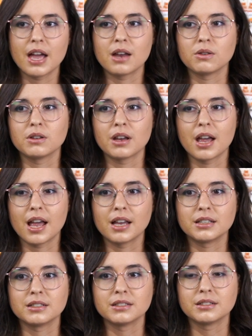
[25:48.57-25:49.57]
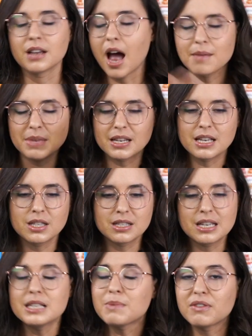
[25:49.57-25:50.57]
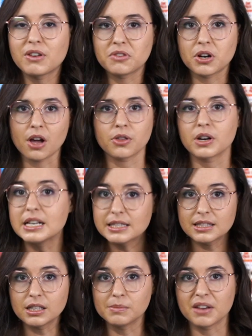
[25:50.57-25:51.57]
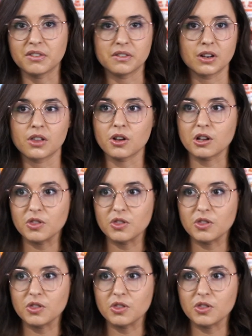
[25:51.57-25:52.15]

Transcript: And I mean, he's my favorite author. He's still my favorite author.